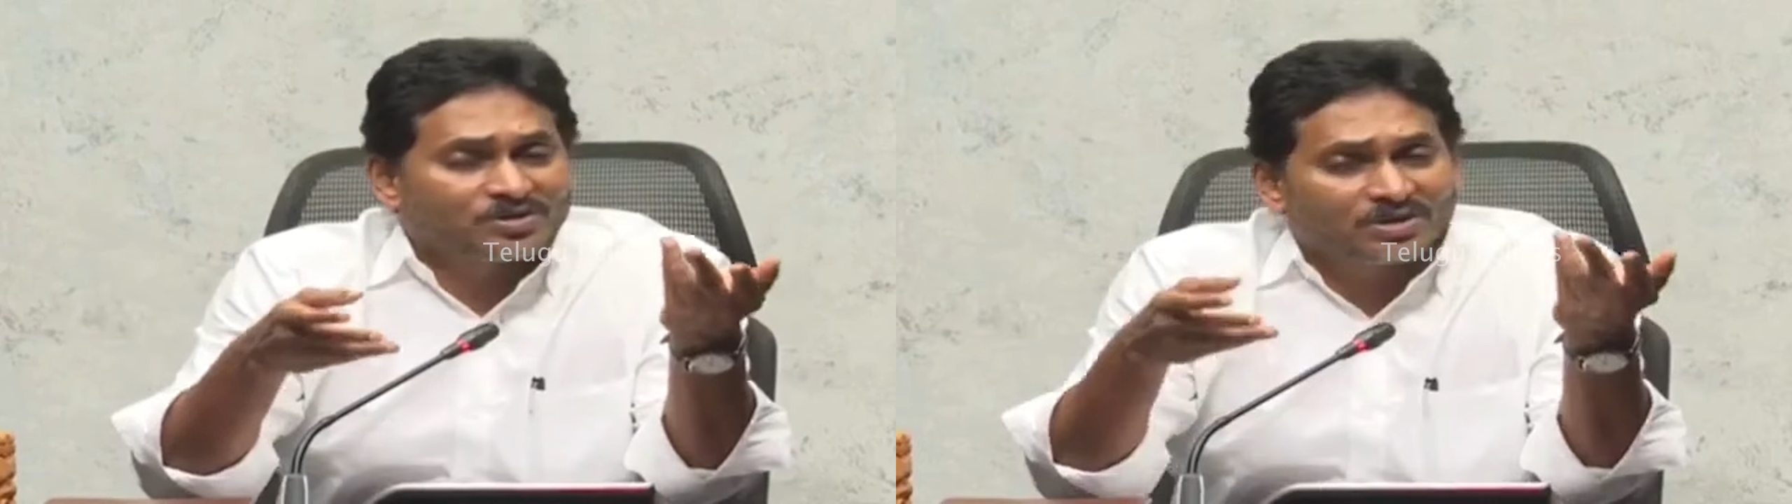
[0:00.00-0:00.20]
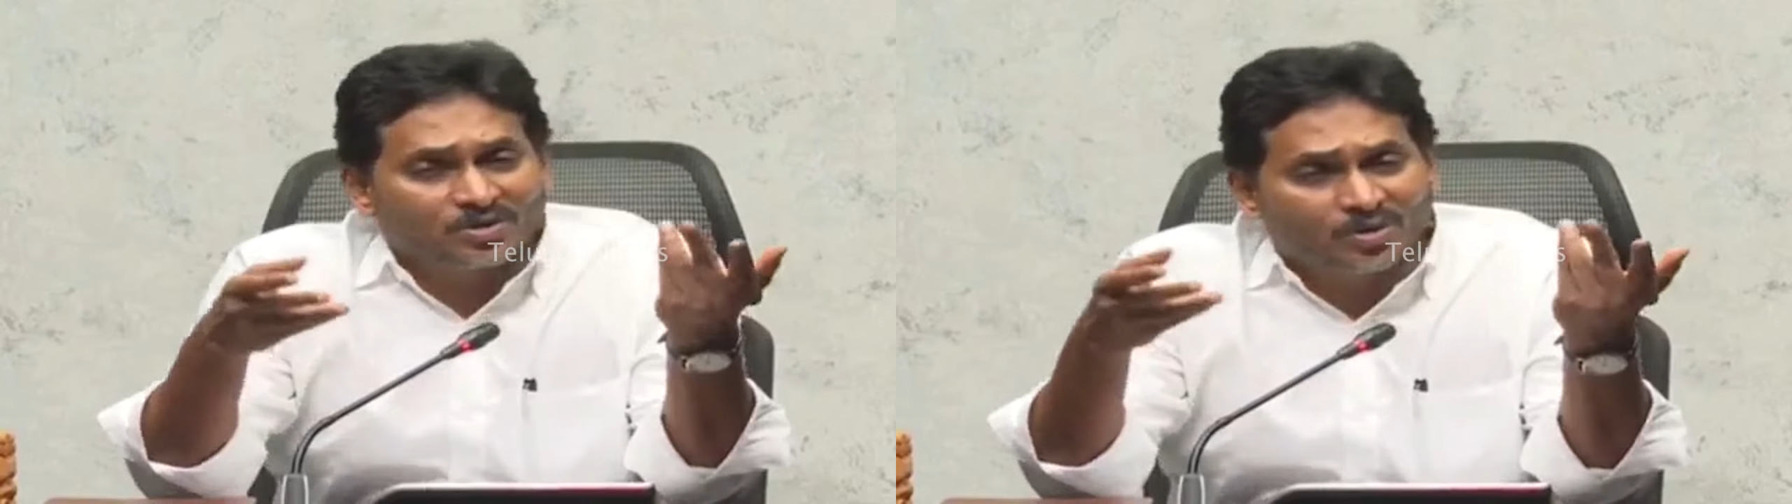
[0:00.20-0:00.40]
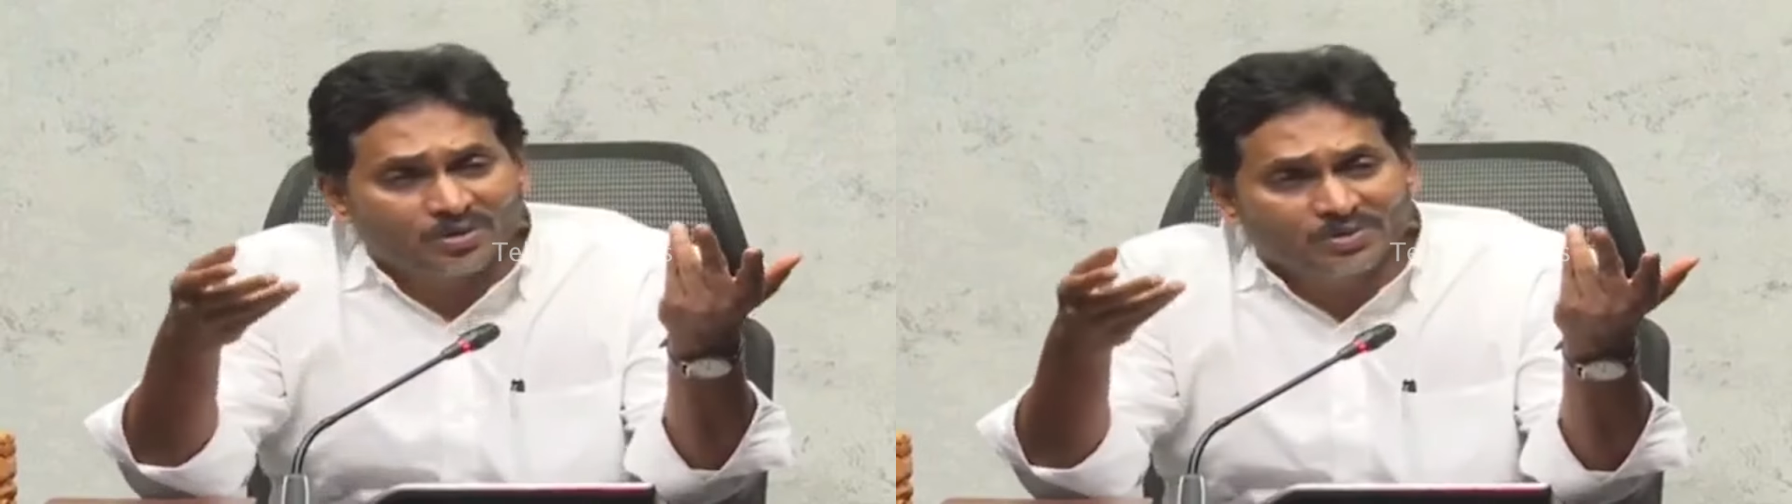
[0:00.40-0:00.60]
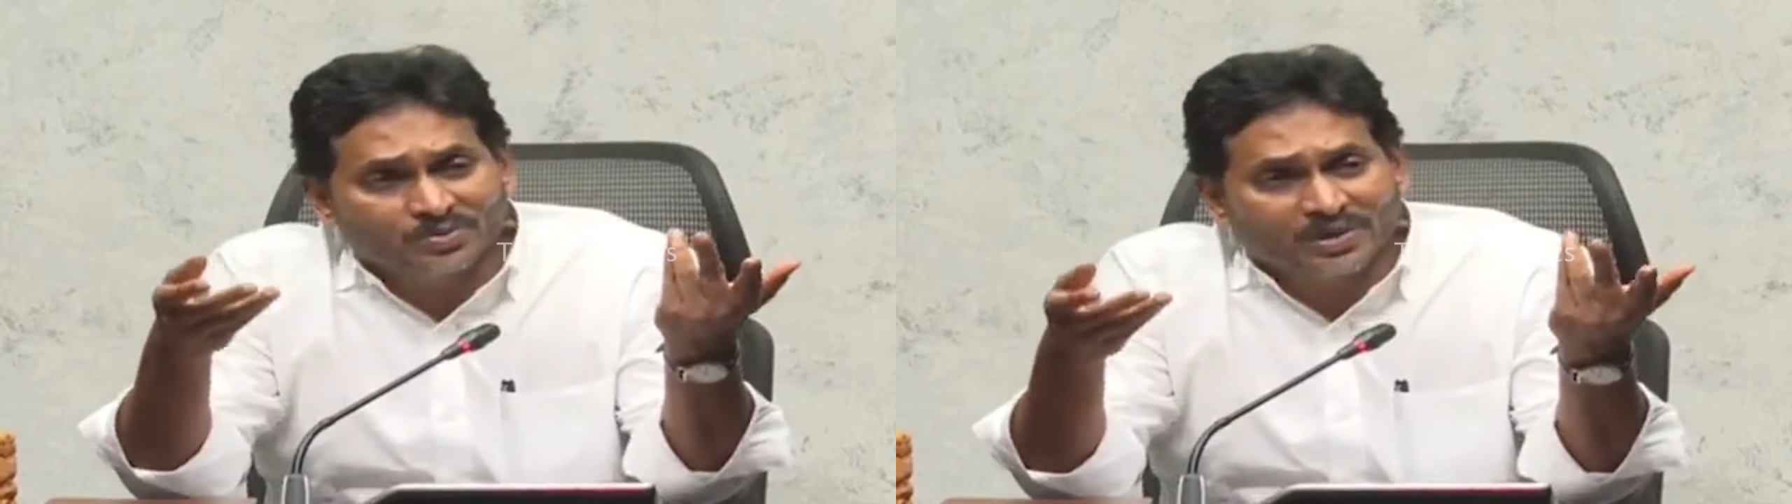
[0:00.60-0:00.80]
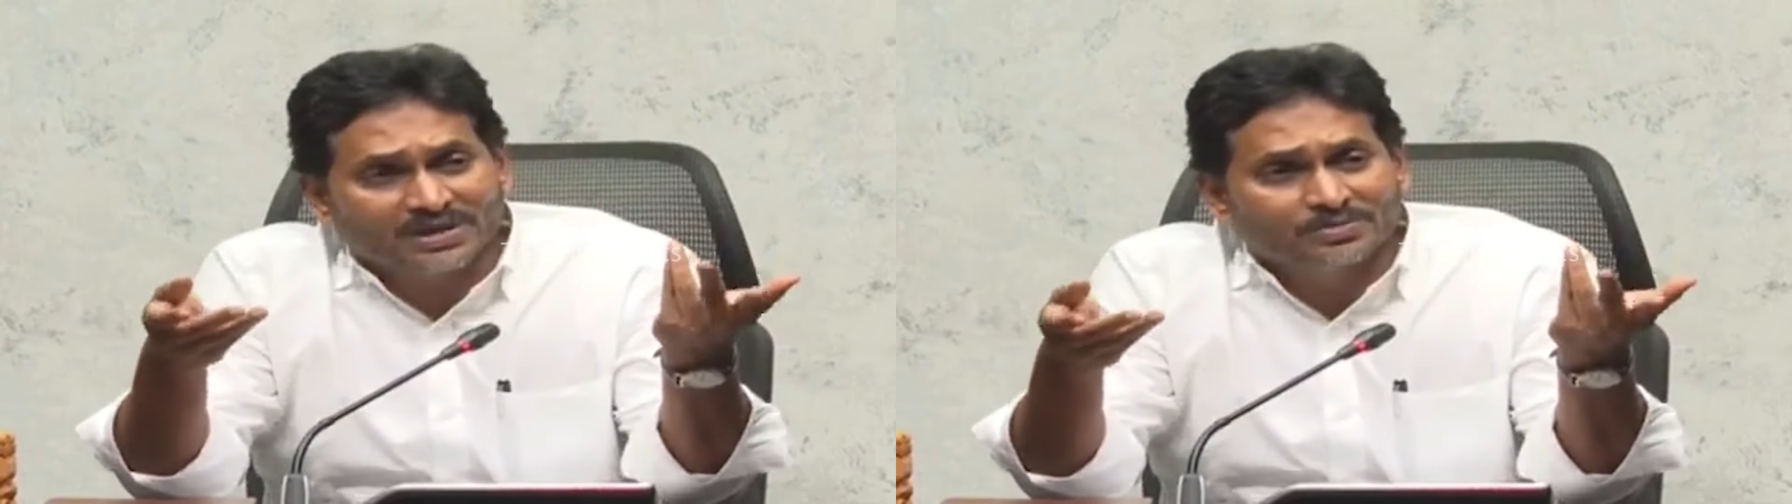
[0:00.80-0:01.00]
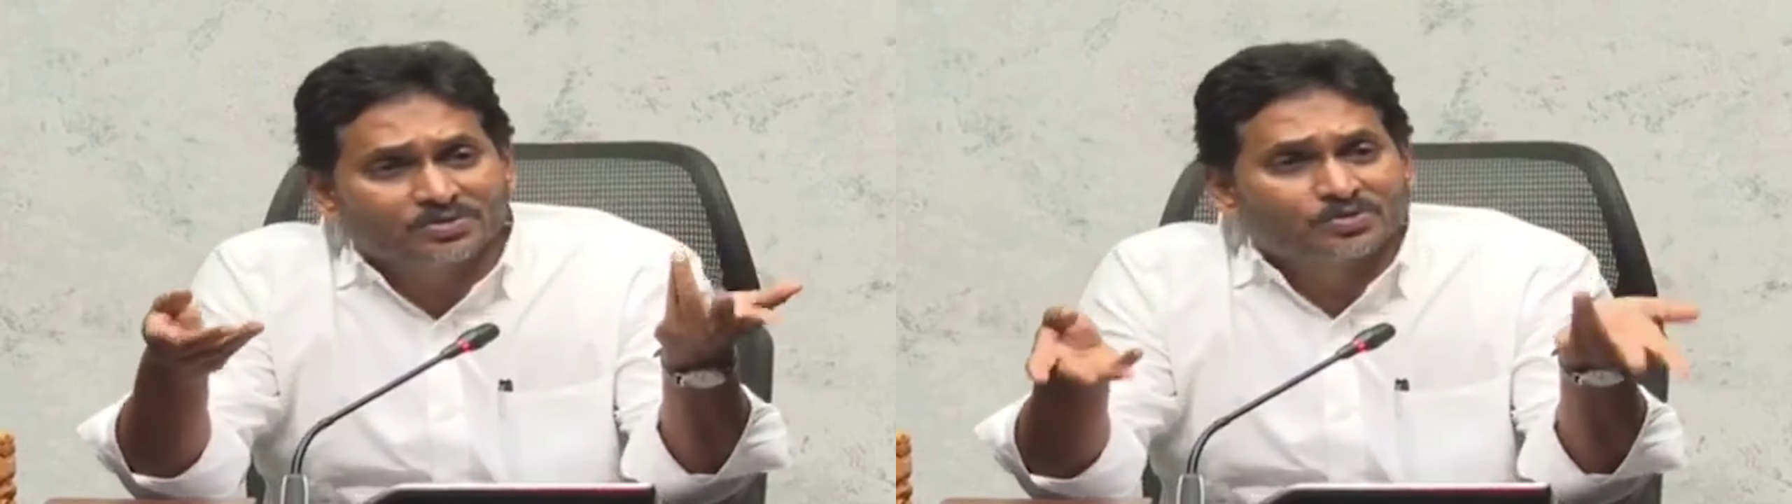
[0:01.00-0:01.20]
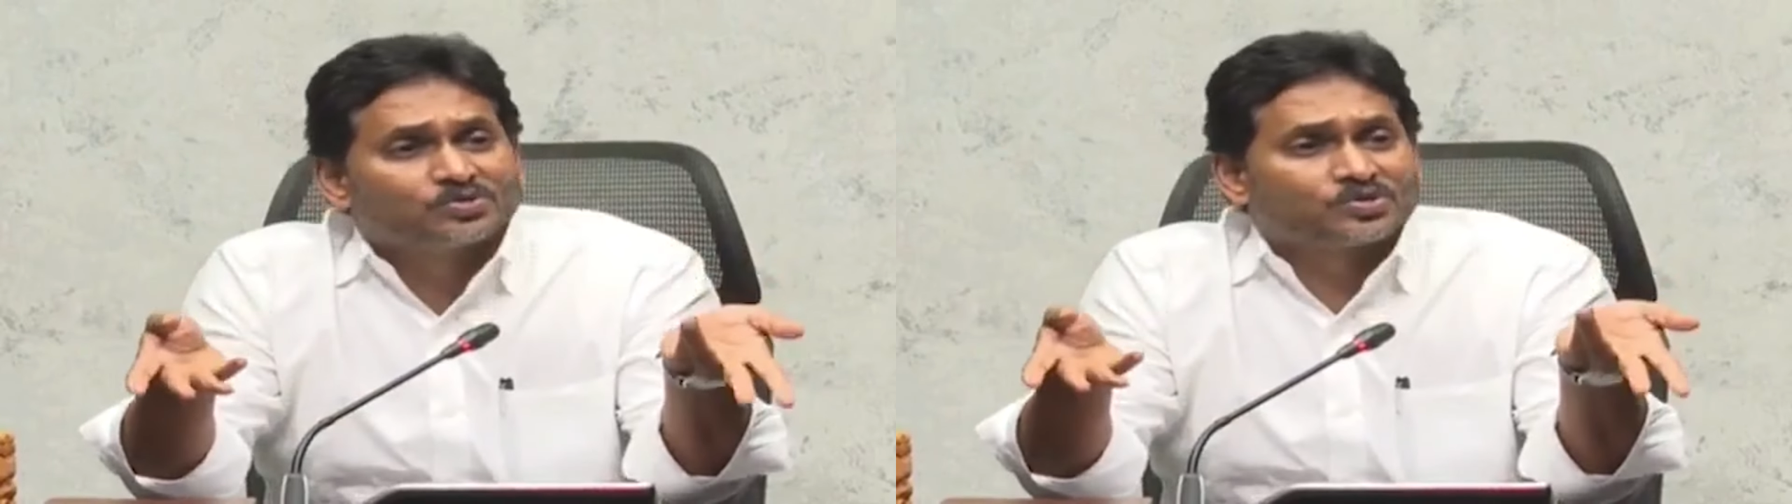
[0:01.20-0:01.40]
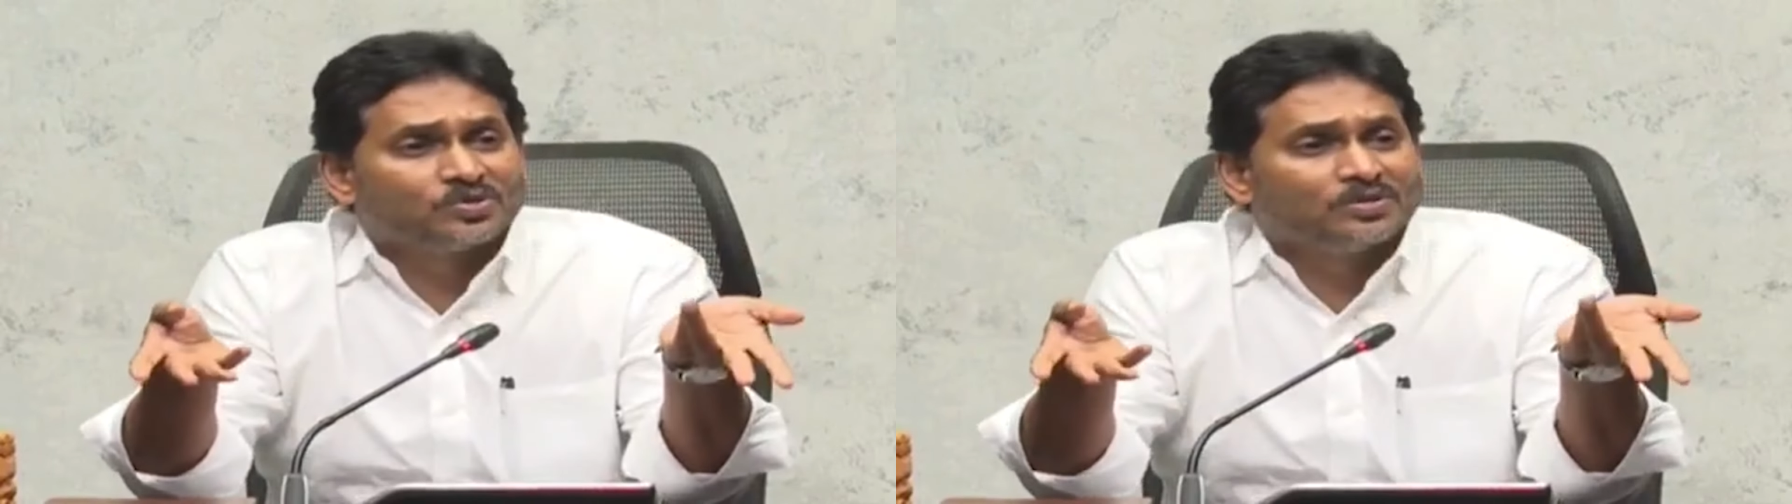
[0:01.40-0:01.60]
you can, you're always welcome to
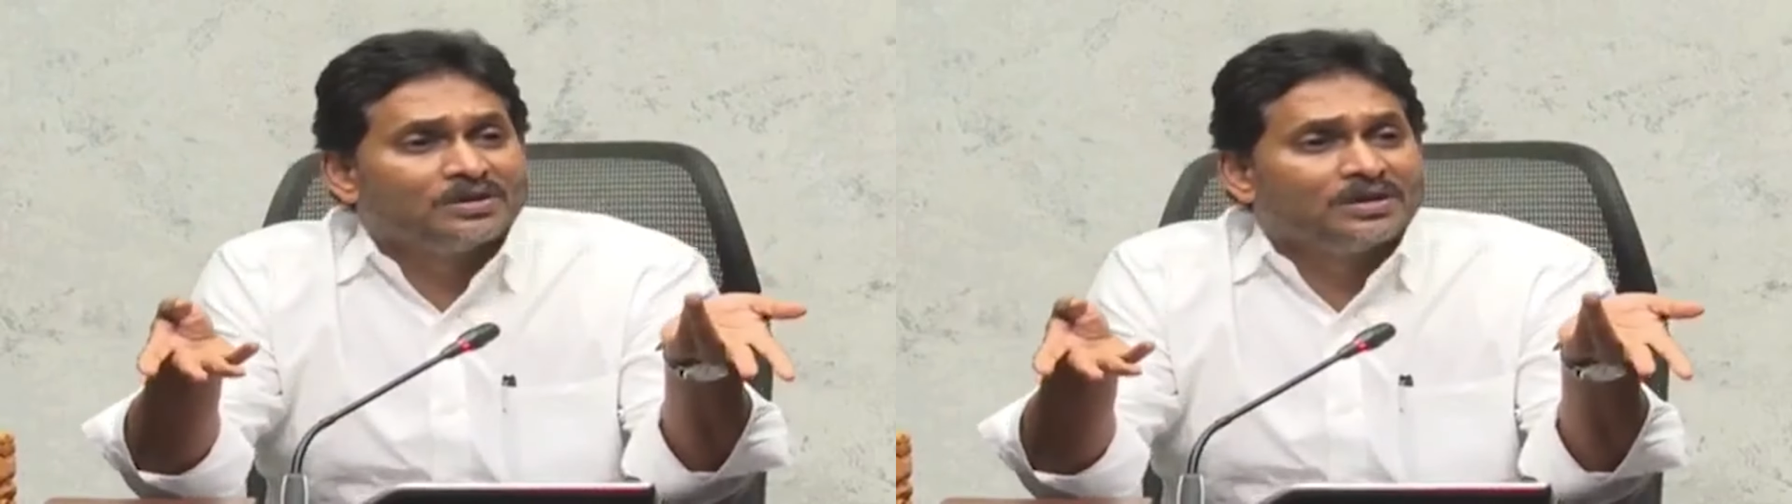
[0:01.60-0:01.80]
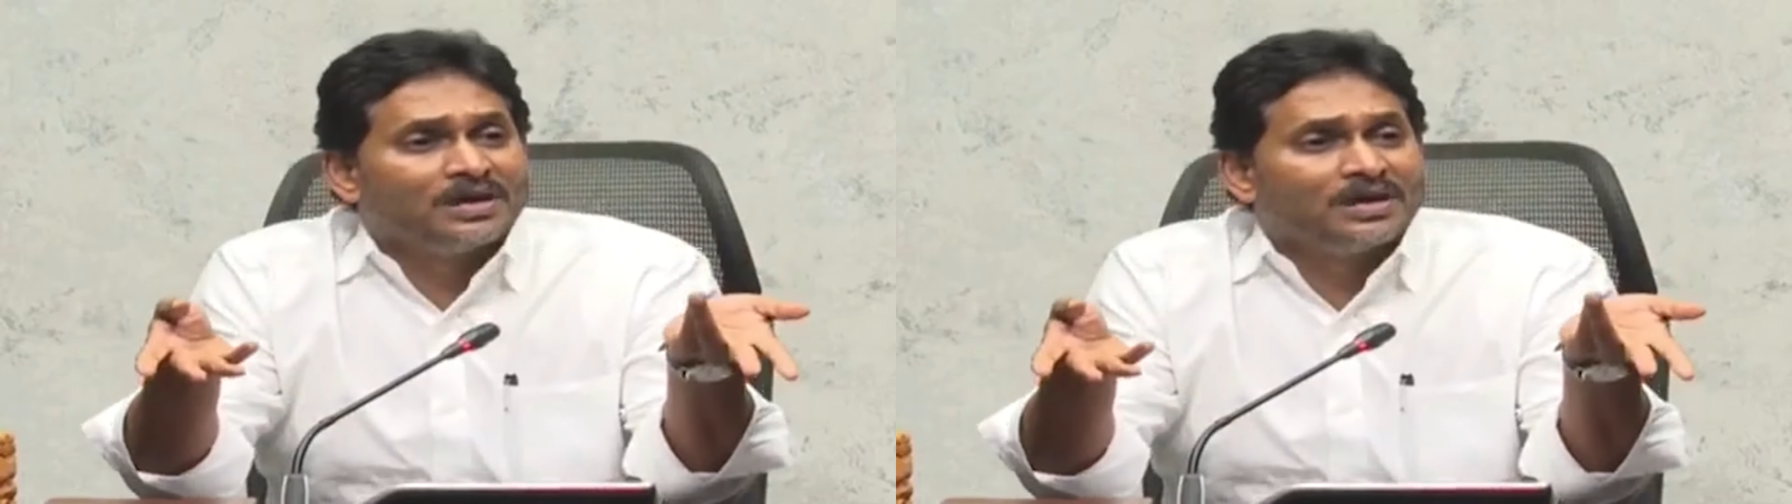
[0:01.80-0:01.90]
do so.